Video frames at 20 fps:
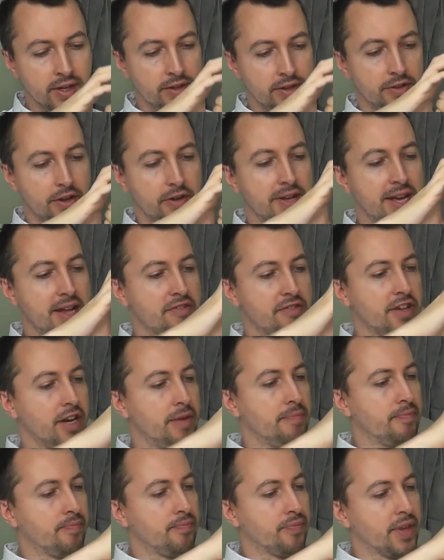So this
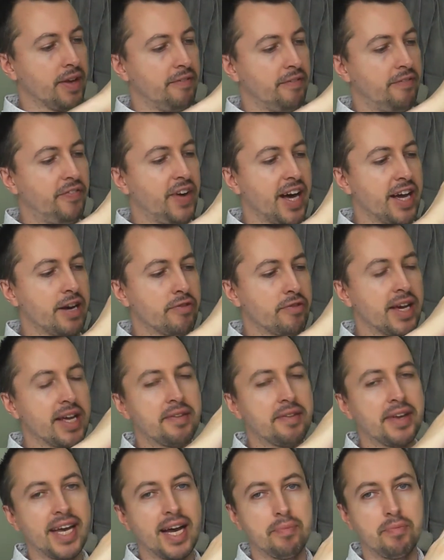um, fiery
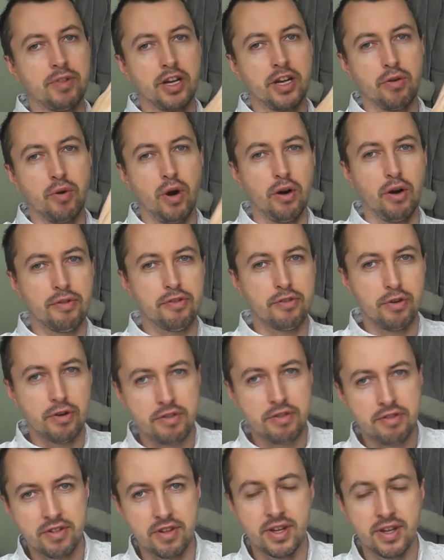Diablo hot
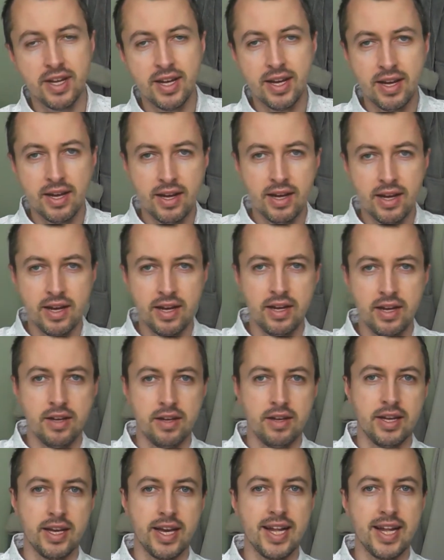sauce,
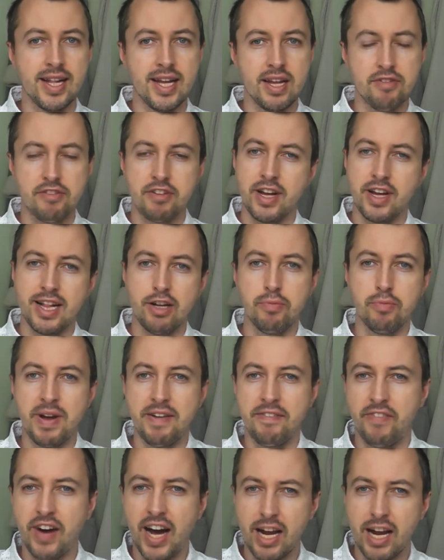it is a little
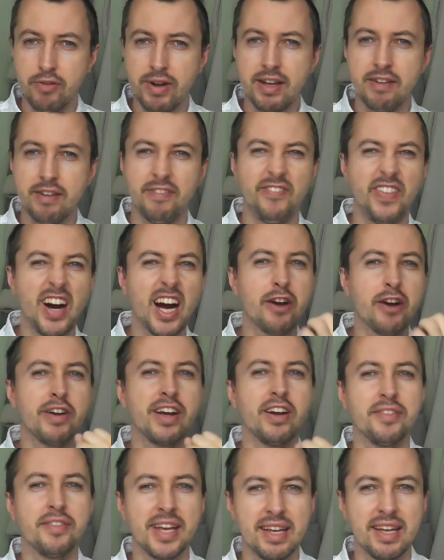bit fiery, fiery
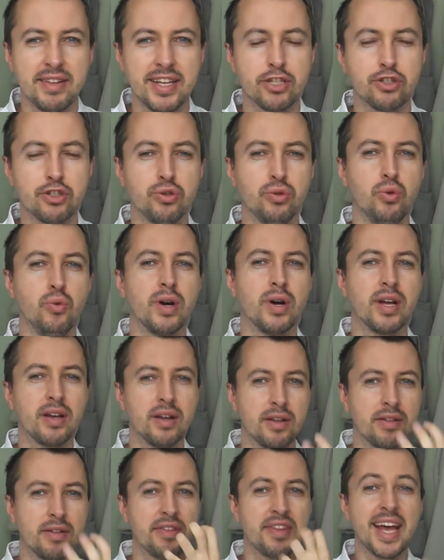on the initial
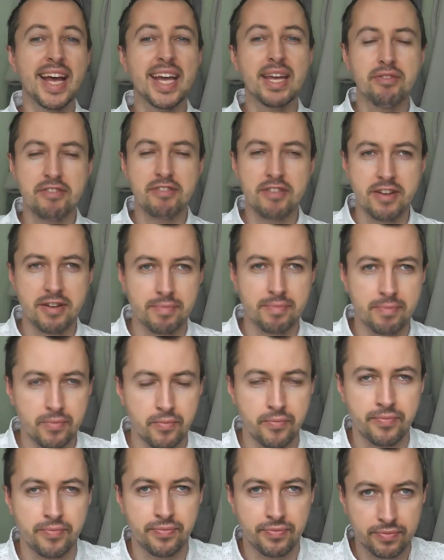taste,
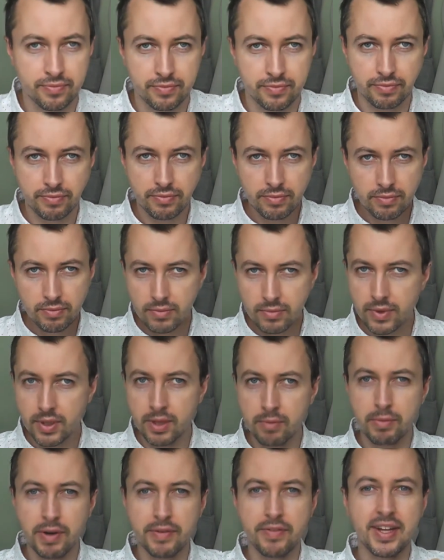
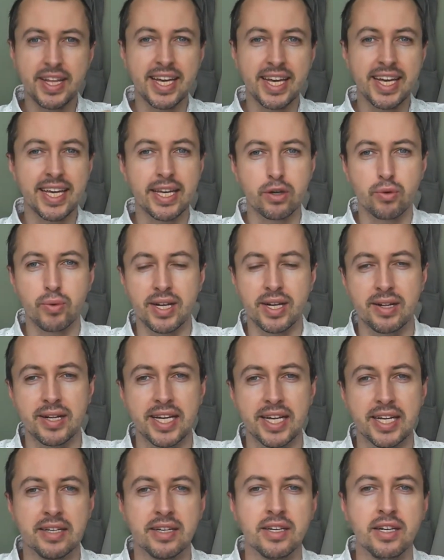but then the heat
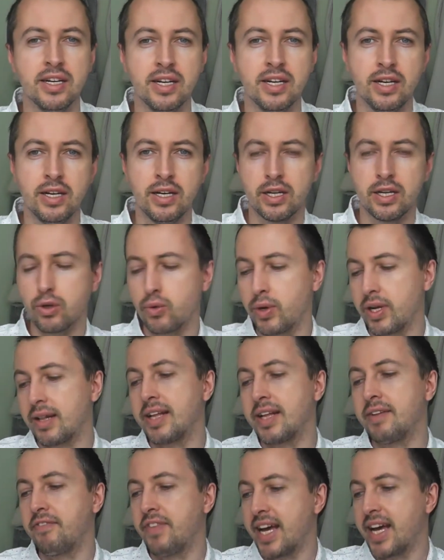quickly,
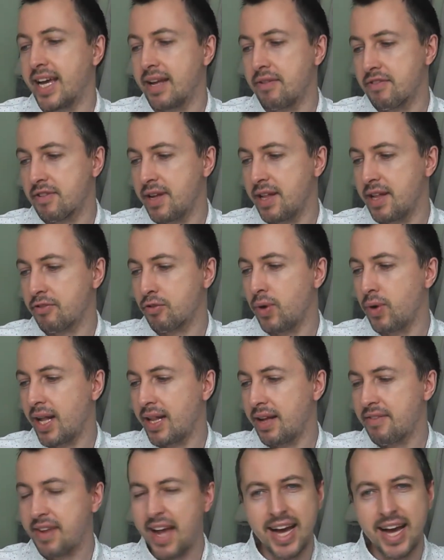quickly fades. It's quite
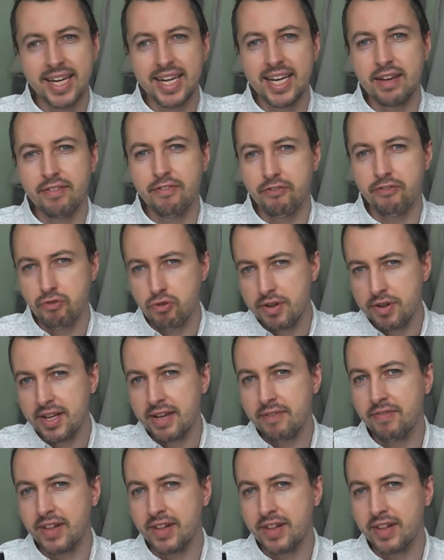a tangy, fruity